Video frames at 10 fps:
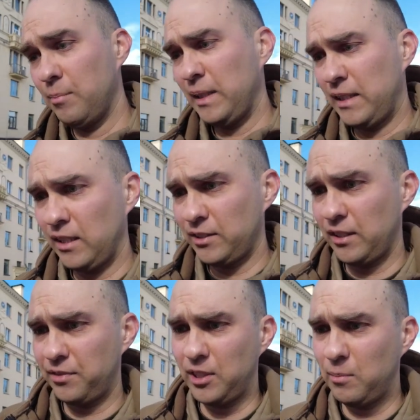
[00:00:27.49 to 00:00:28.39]
because
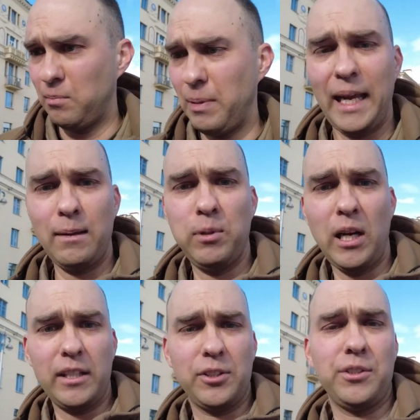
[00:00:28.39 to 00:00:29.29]
of some bank
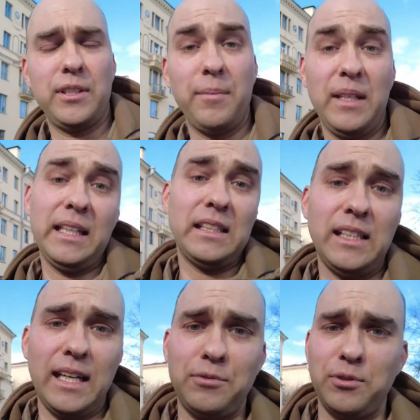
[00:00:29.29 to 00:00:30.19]
blockage or something.
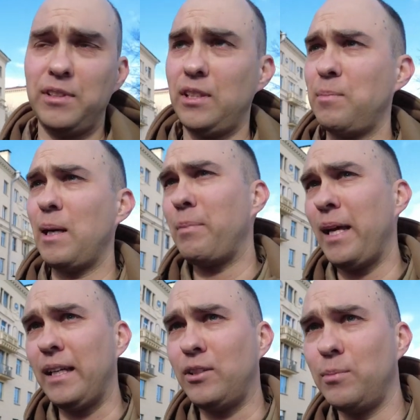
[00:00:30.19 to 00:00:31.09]
I'll have to visit my
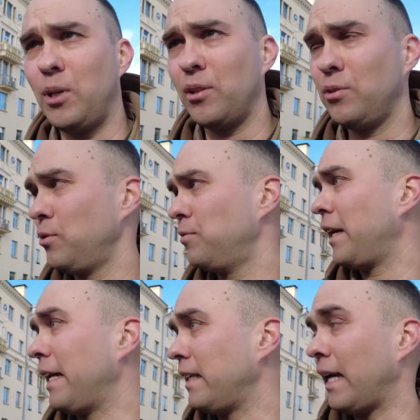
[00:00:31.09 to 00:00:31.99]
bank tomorrow to
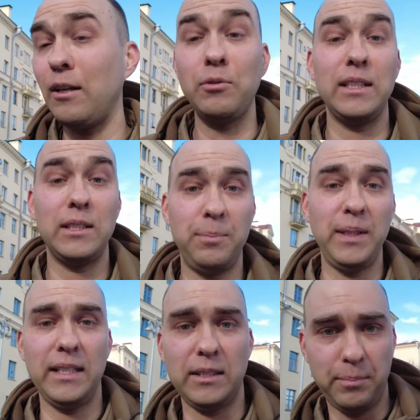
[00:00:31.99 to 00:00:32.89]
find out. That's
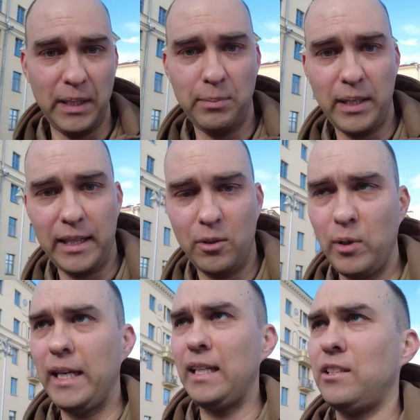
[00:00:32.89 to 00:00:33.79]
BSB, by the
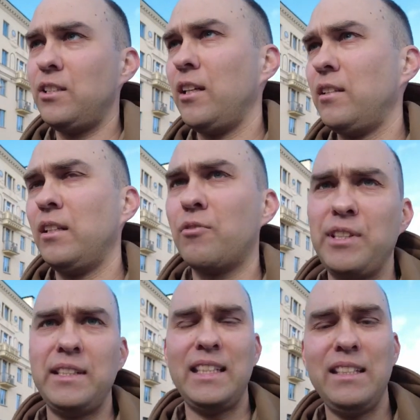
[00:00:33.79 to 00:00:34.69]
way. It's not
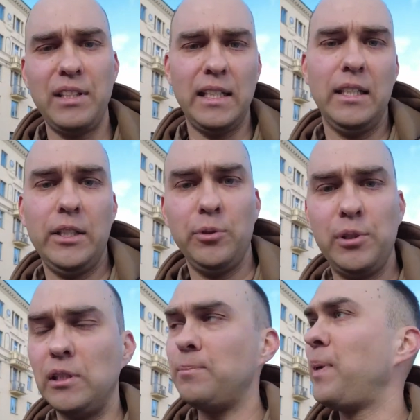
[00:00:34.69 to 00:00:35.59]
receiving
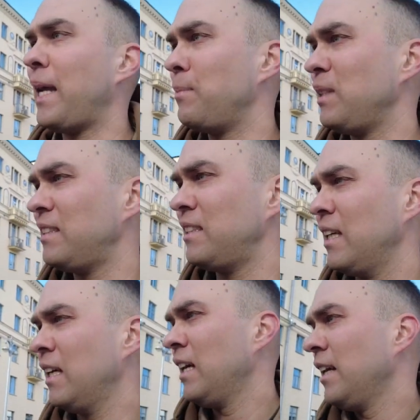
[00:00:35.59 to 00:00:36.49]
Google payments.
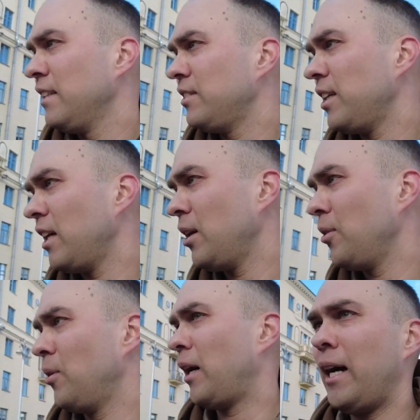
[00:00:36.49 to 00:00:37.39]

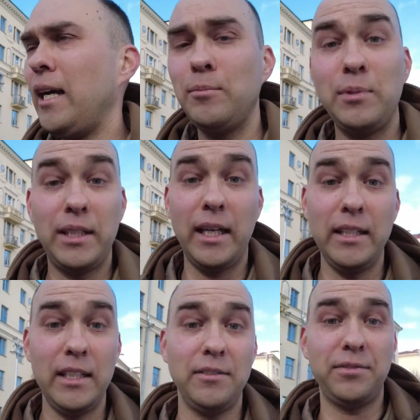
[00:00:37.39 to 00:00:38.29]
So I'm
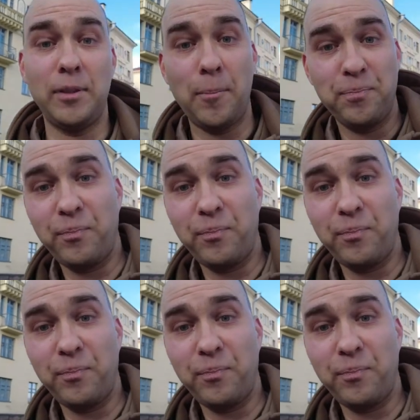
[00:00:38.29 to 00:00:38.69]
kind of